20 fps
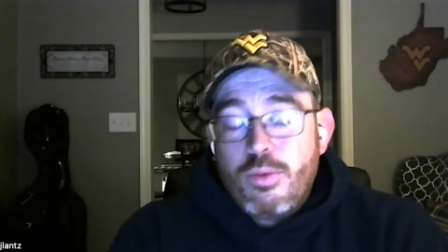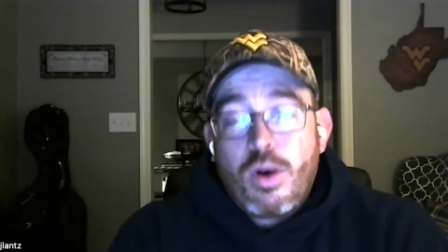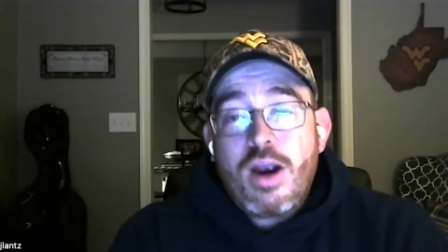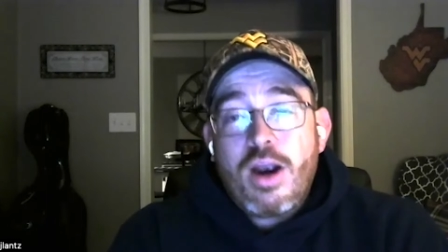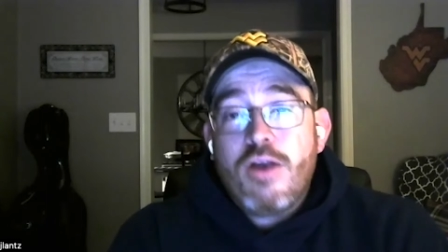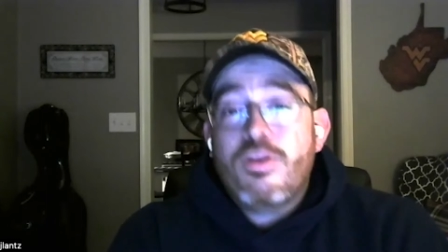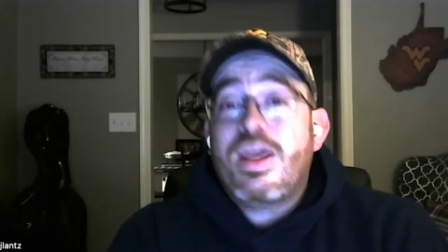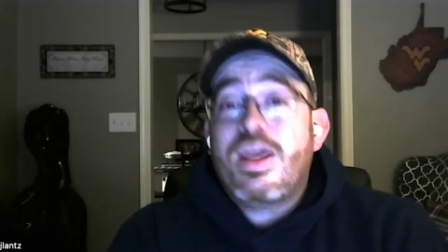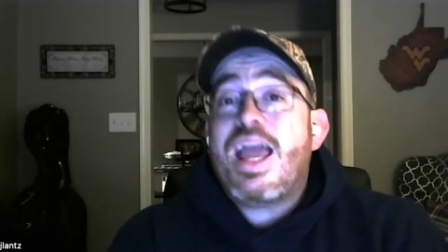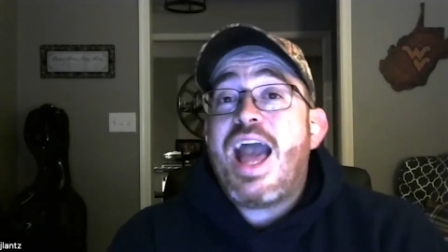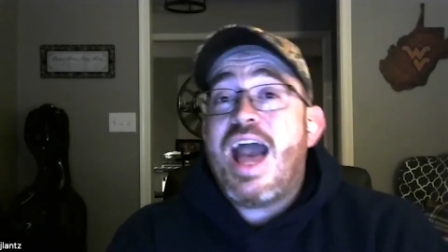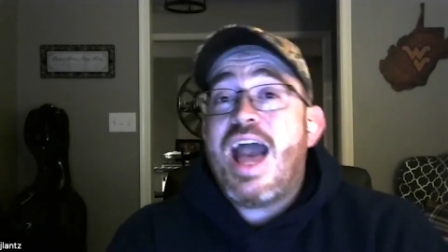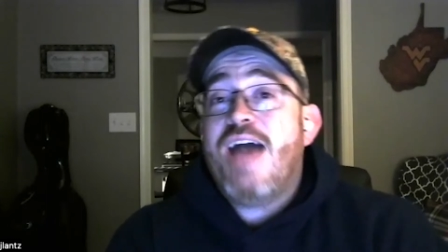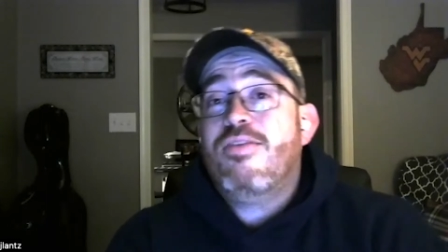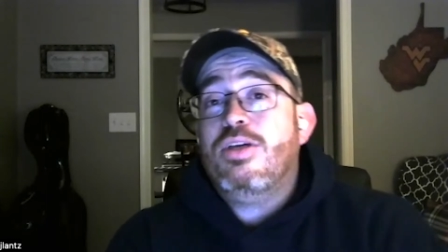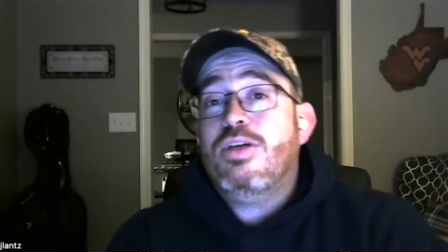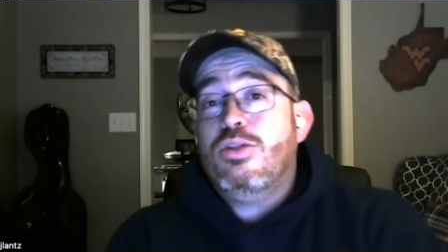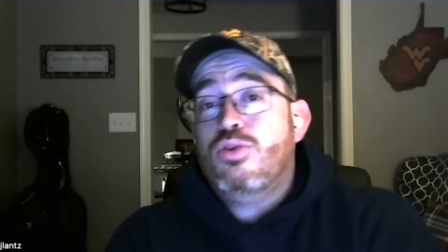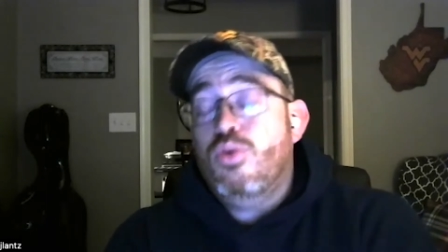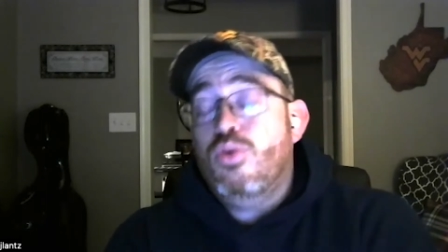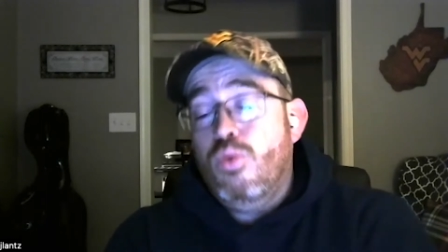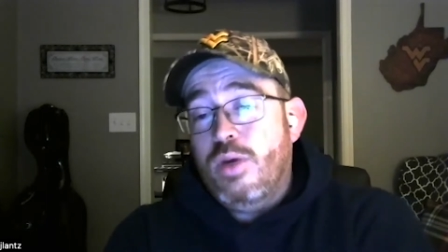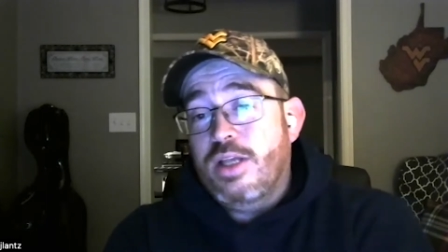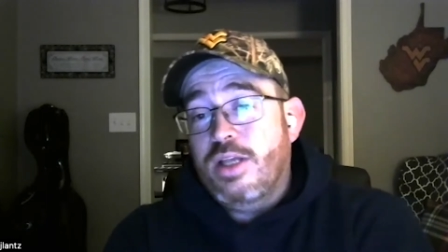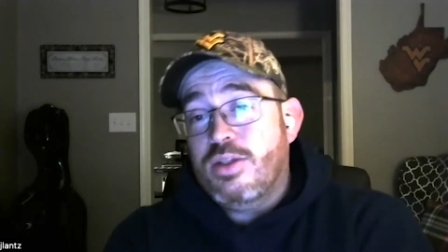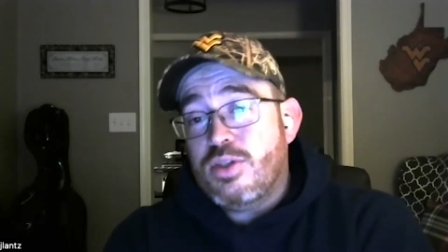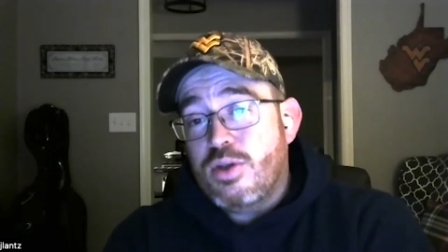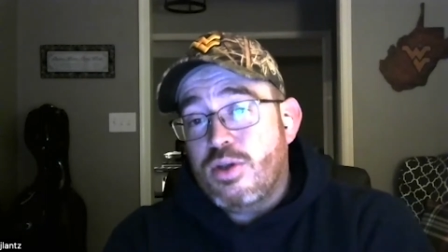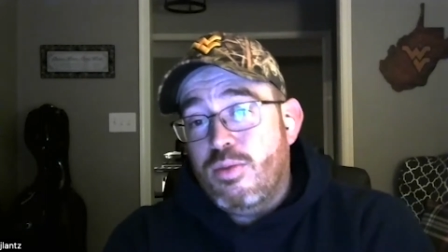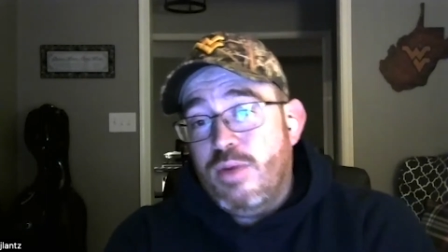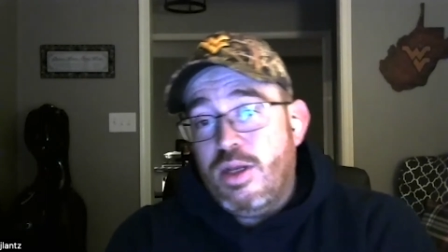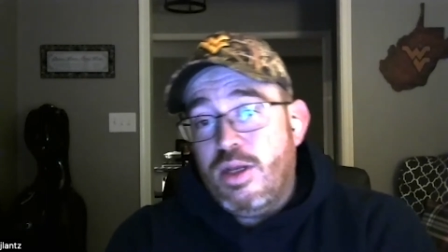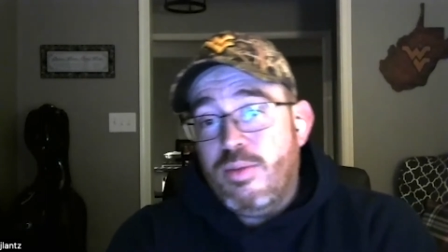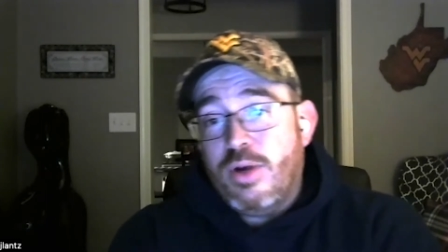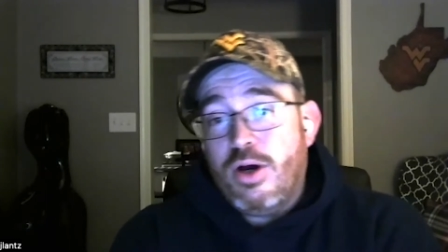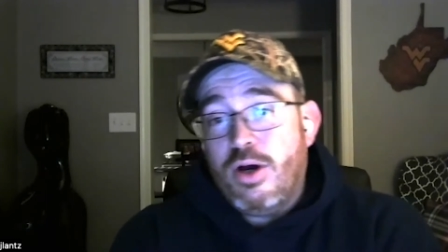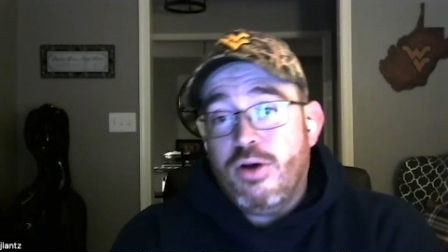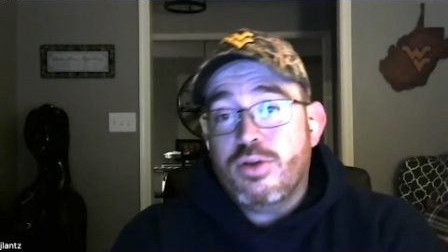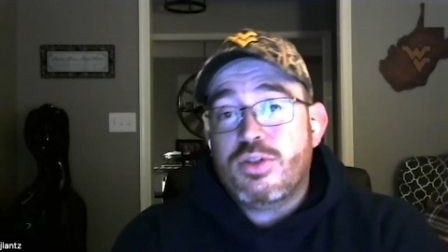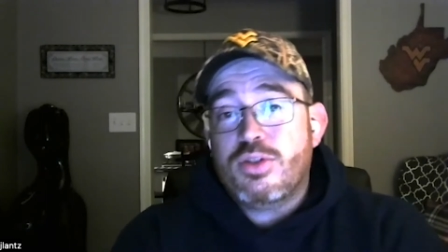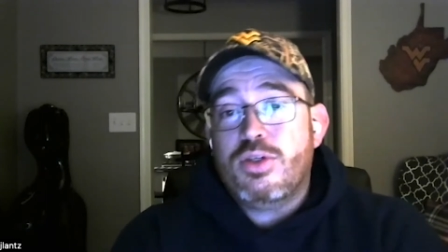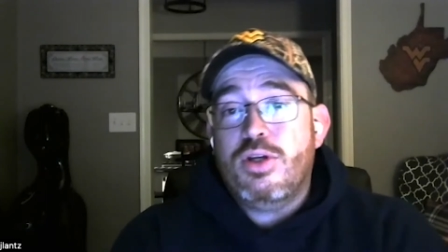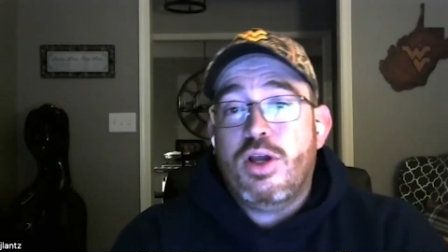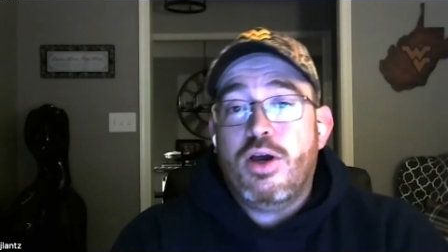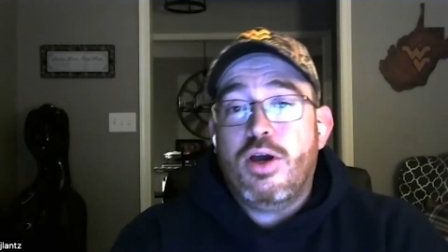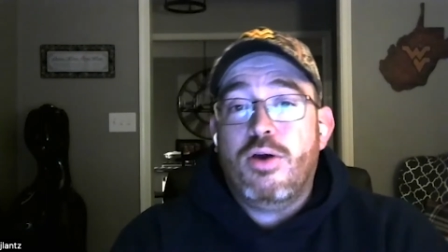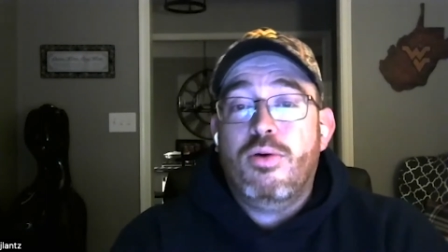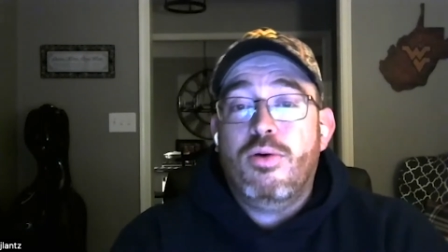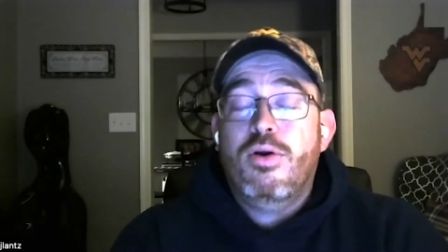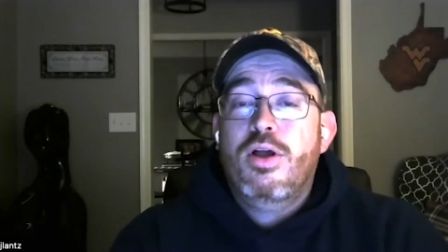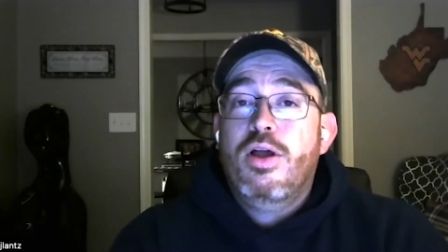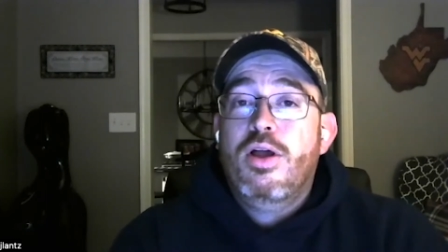Why are they having to win so many balls? You know,